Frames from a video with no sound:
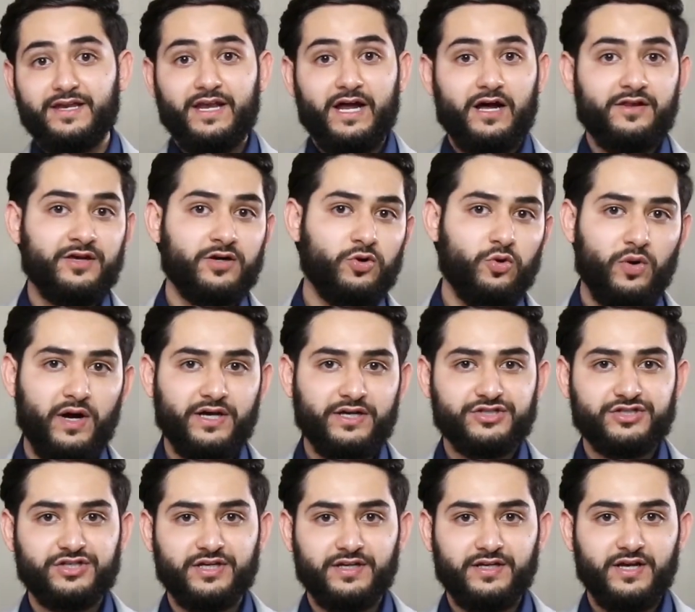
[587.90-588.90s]
Now the
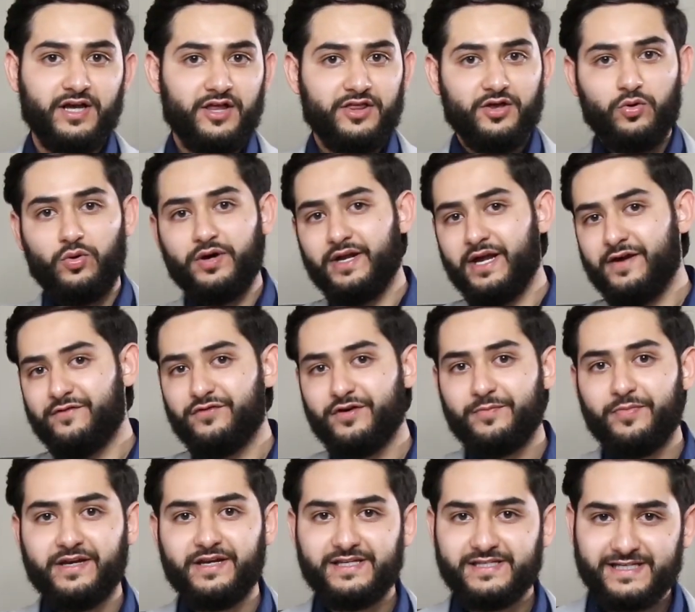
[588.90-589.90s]
question, the one
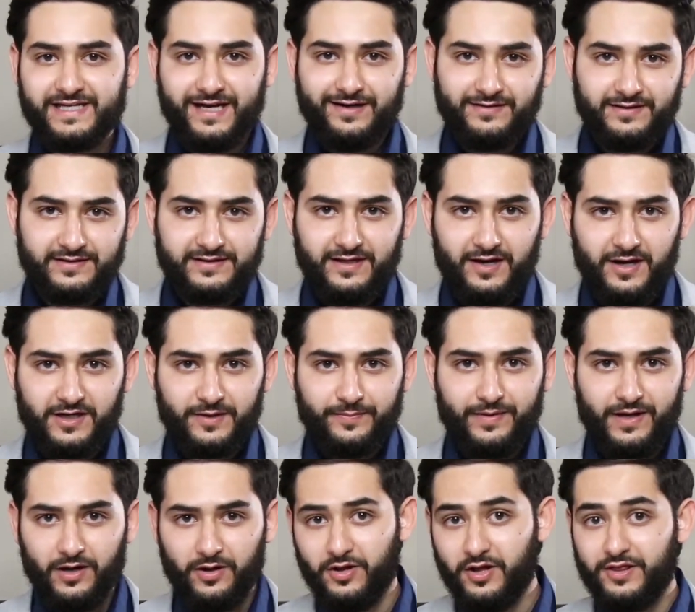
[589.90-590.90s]
everybody's scared to talk
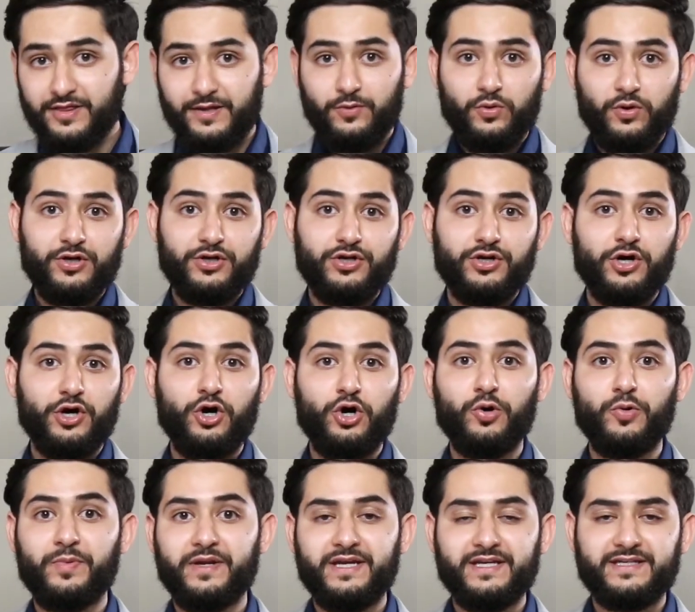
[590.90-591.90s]
about, the one
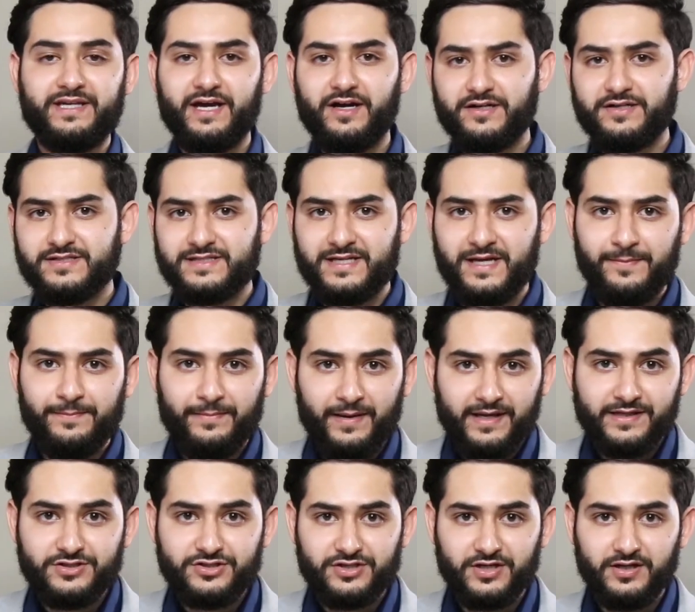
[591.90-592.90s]
nobody dares to
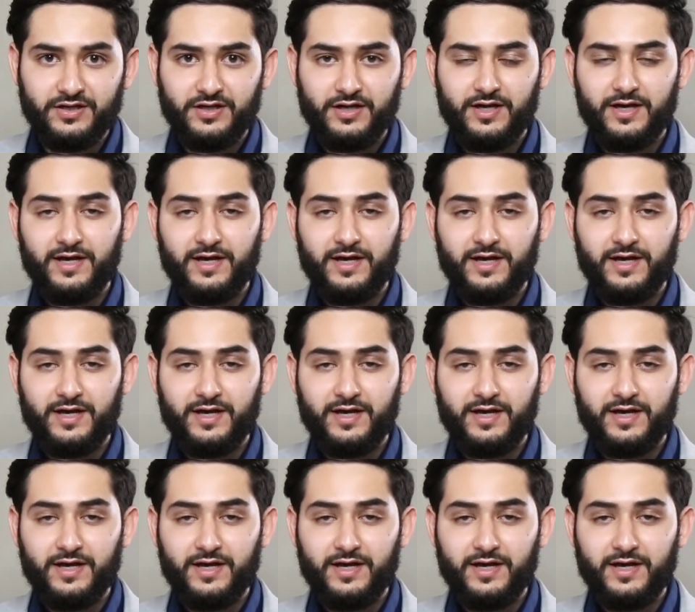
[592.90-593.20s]
mention.